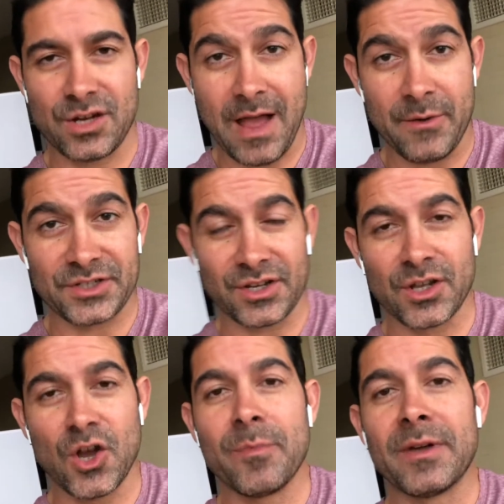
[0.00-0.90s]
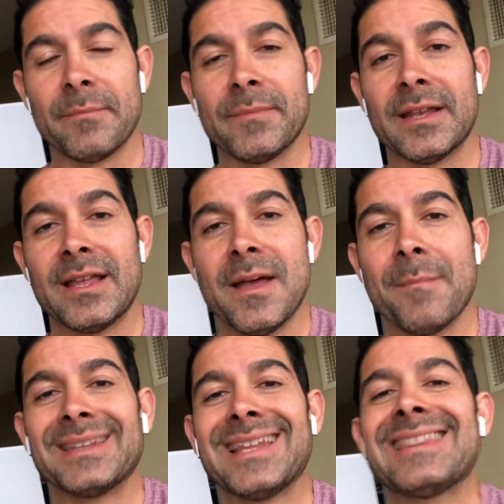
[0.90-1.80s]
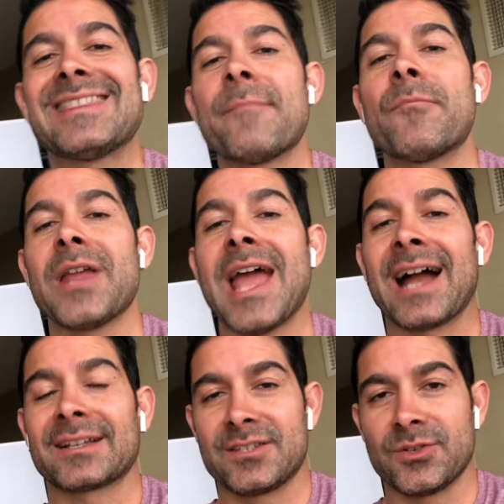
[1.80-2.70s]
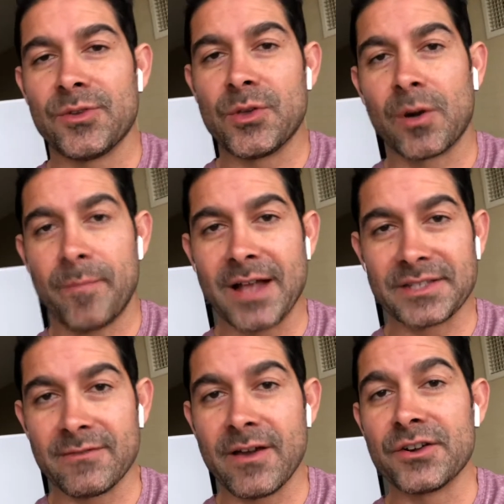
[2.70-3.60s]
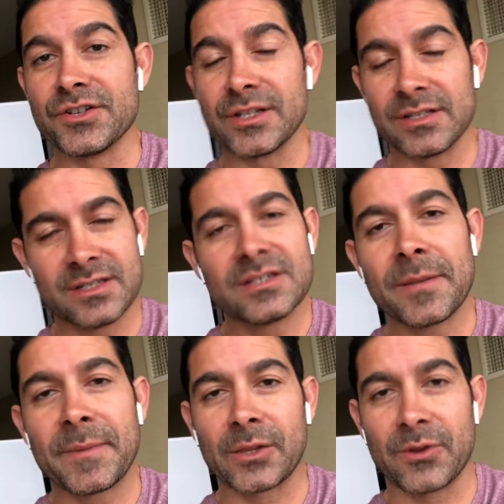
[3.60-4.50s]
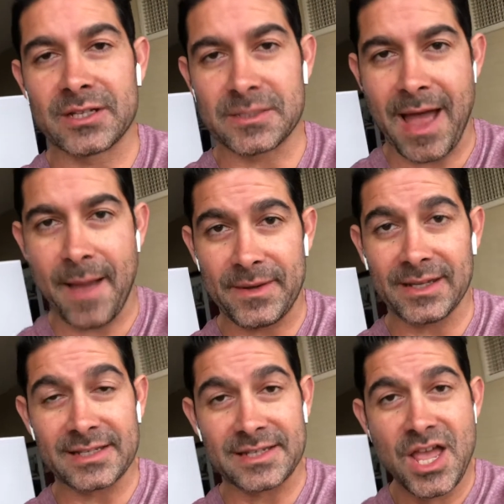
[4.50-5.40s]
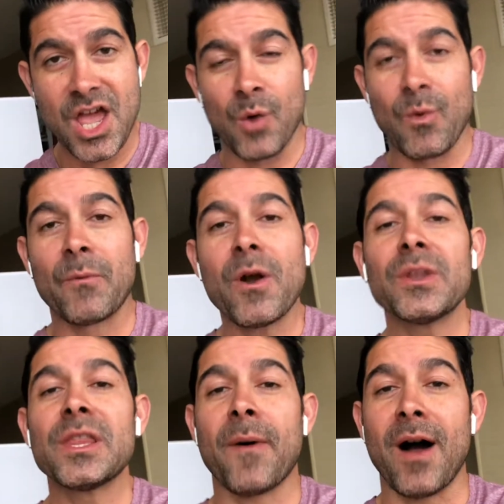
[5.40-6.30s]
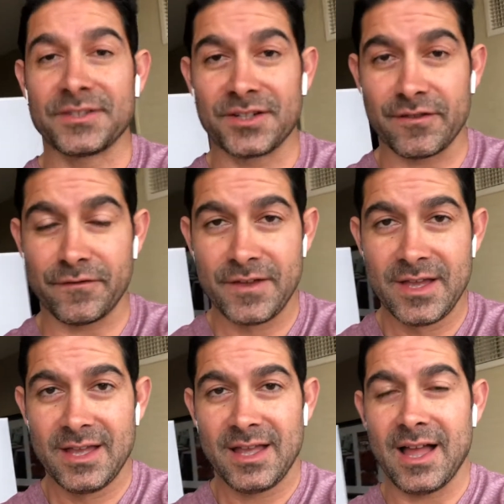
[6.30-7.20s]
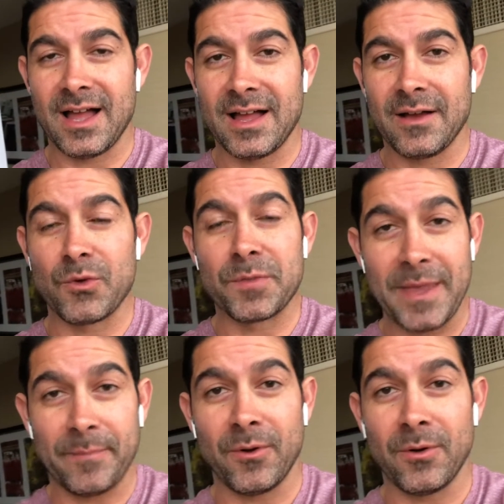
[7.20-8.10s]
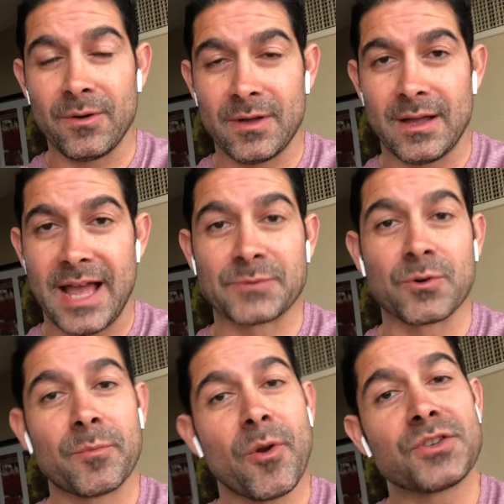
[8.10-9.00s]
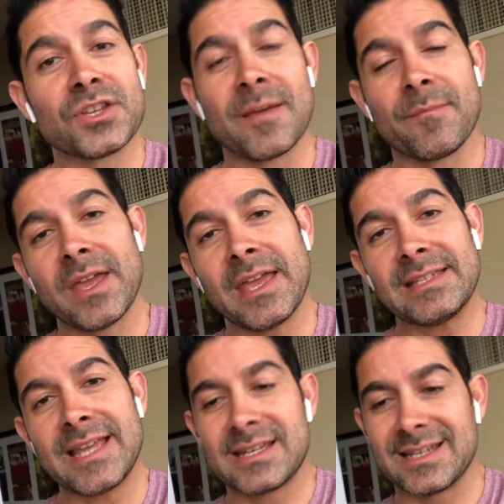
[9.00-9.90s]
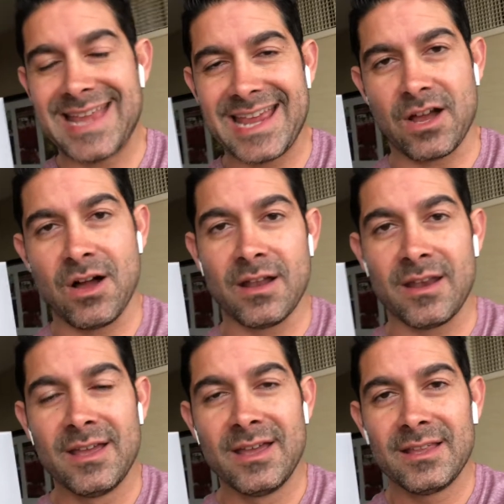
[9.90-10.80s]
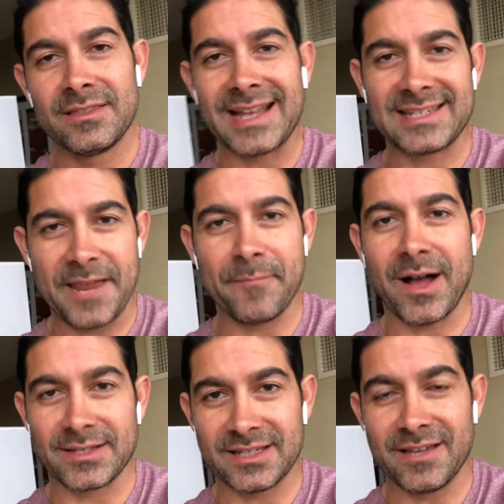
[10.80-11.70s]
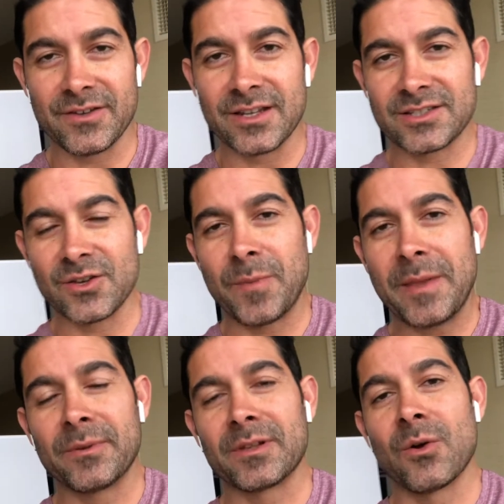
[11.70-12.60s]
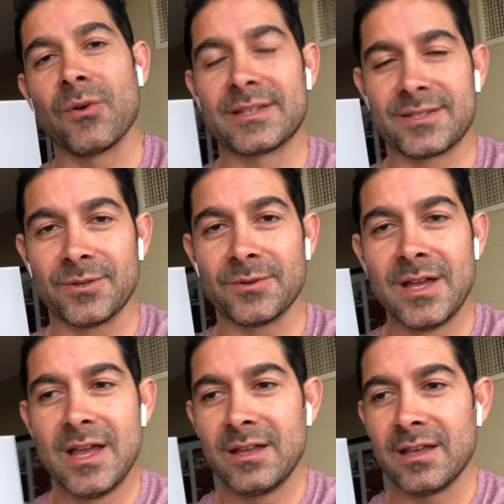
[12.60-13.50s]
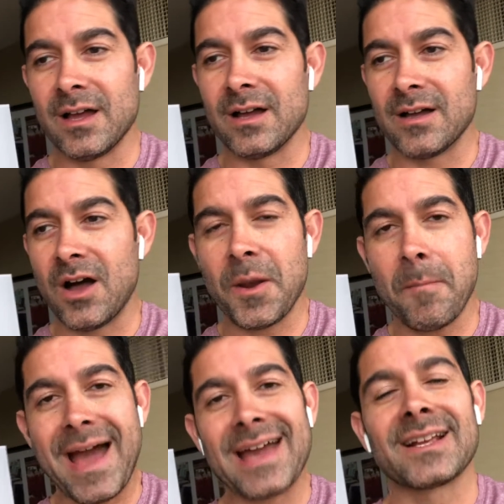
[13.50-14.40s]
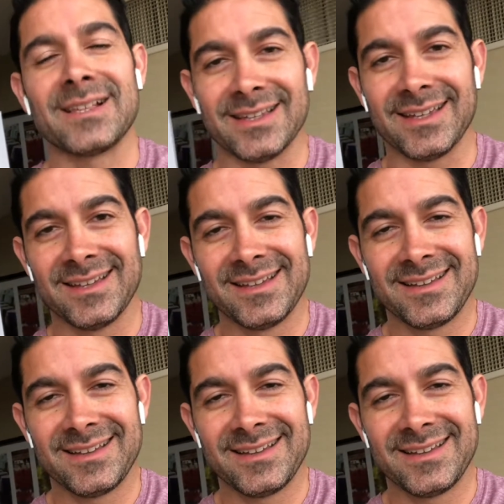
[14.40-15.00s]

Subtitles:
of how it's going to go, but let them react to your positive energy. Typically, what ends up happening is when we're really positive with people as we're approaching them, they tend to take on that same positivity. So people are going to automatically